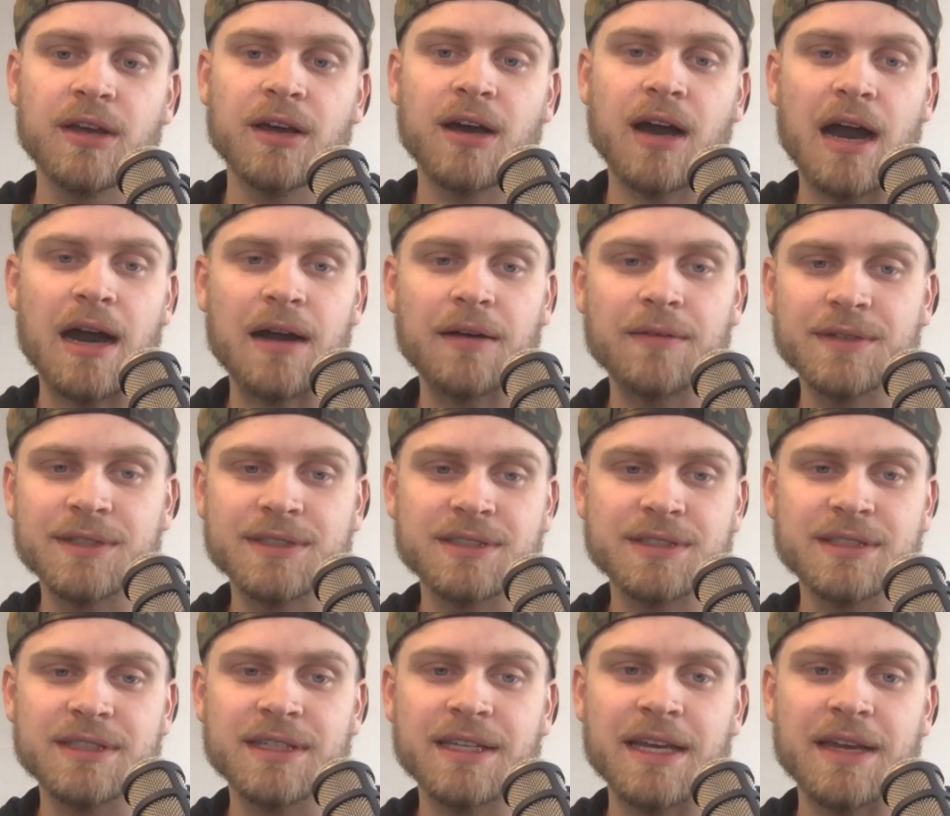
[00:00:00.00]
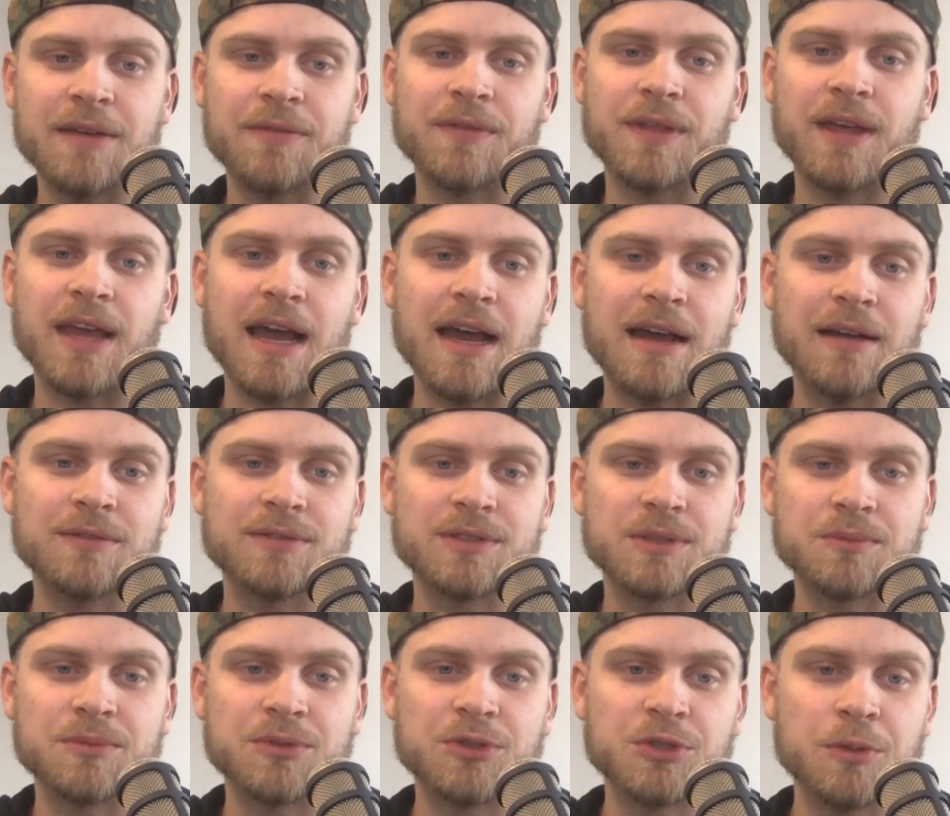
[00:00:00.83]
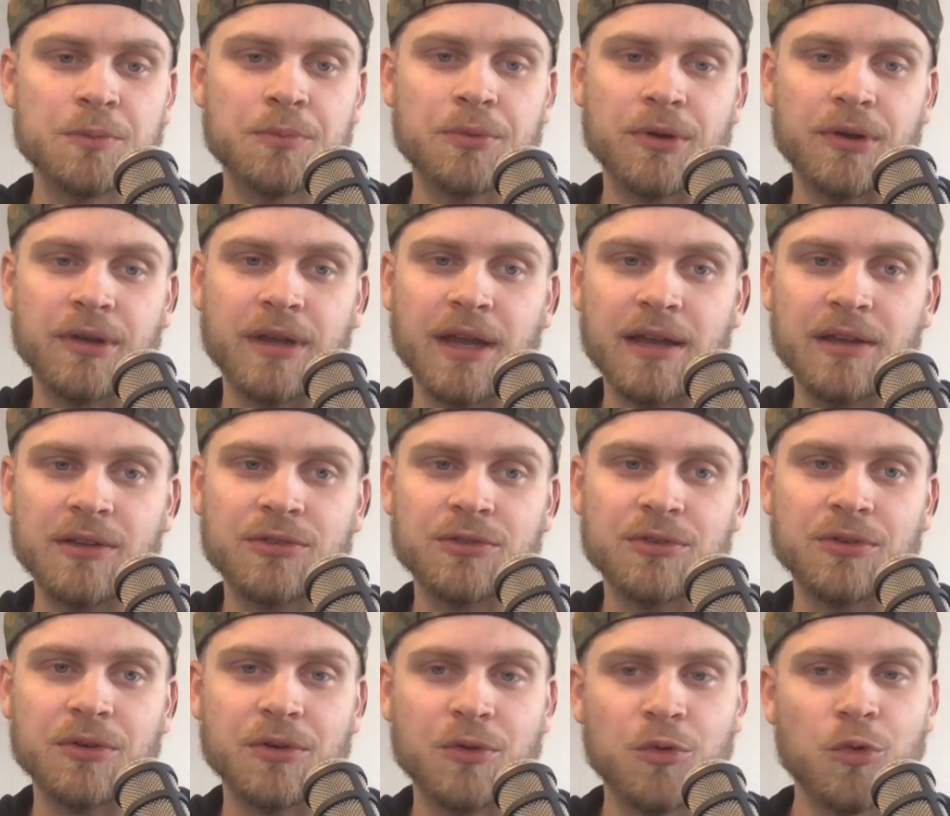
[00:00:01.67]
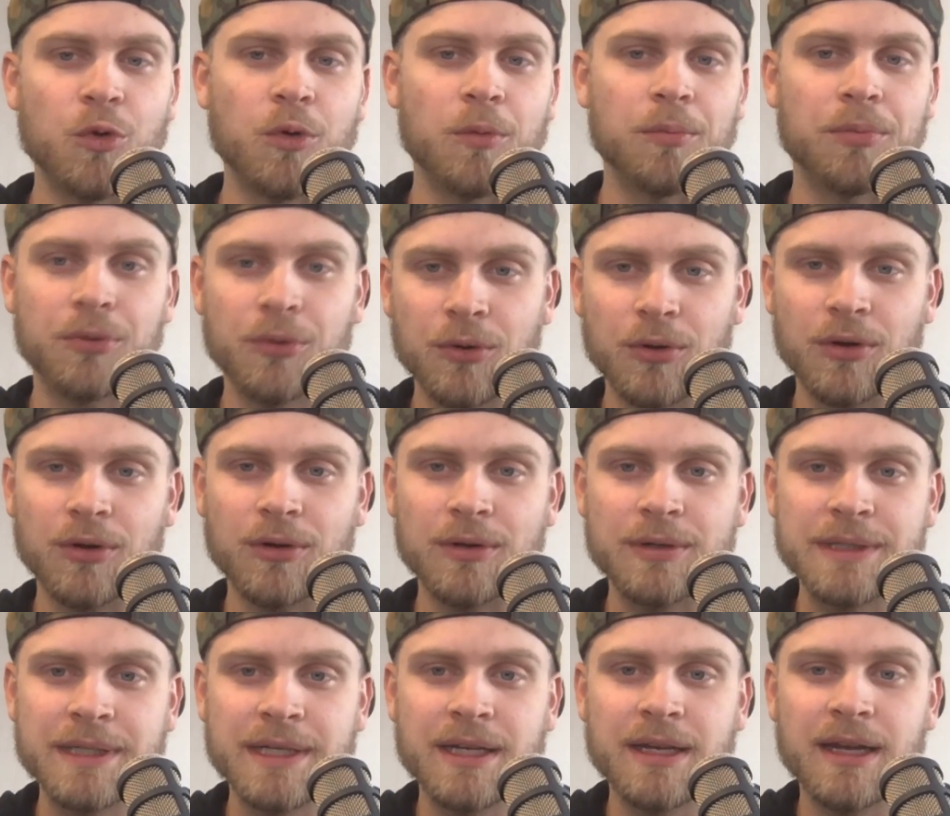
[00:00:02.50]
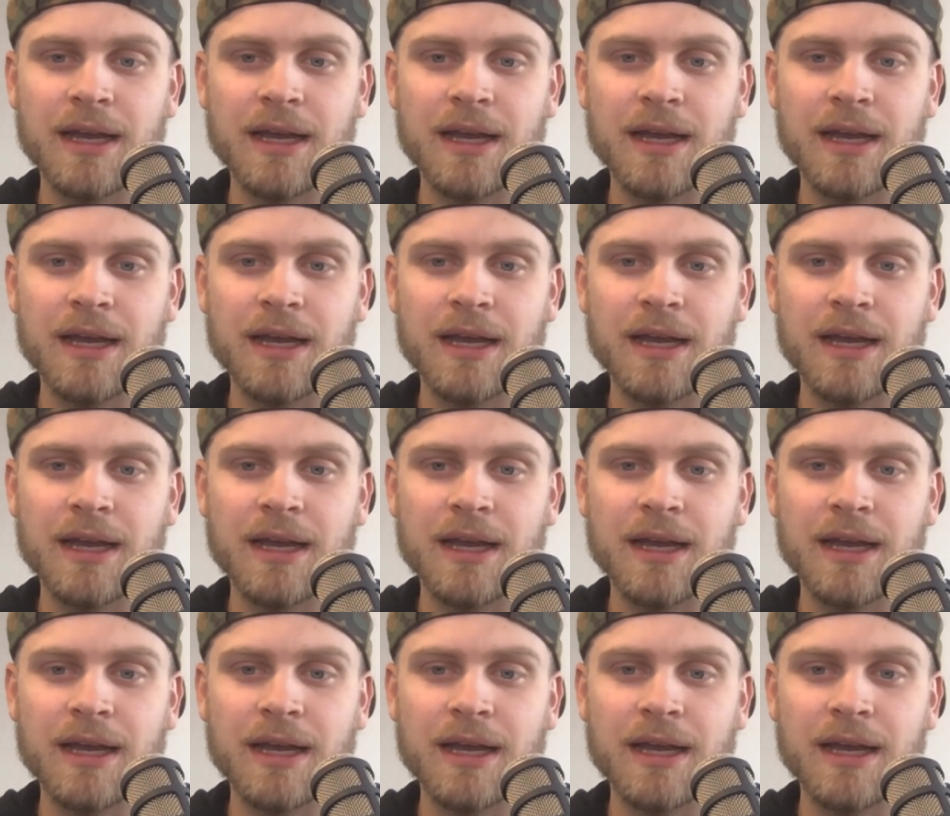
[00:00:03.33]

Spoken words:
Obviously, if they have some super gangster cool pool